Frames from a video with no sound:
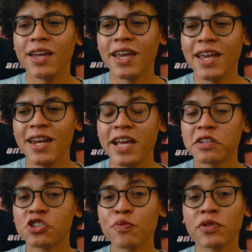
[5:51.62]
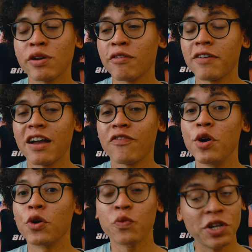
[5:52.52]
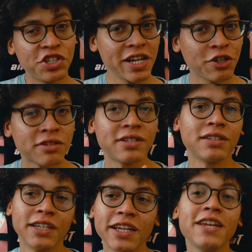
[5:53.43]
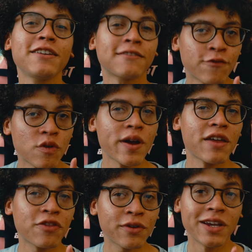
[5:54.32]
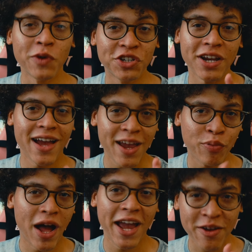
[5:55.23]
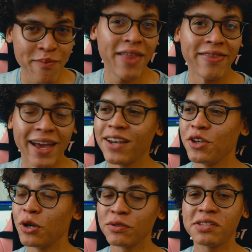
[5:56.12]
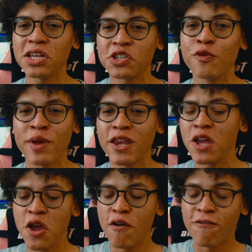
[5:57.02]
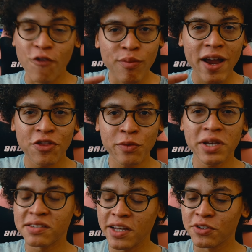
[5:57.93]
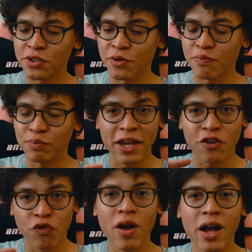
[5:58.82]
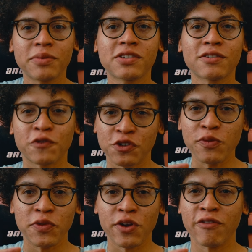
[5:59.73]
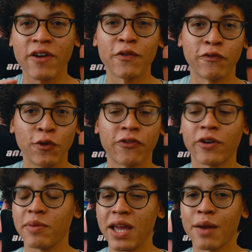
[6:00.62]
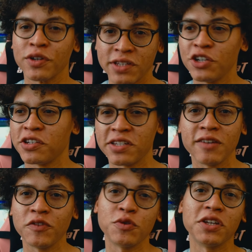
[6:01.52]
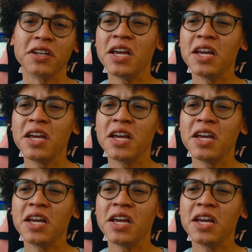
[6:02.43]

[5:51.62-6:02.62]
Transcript: in its Super 35 mode, which interestingly is 4:3, which I commend that. You don't see too many 4:3 sensor like crops for Super 35 and full frame cameras. They just give you the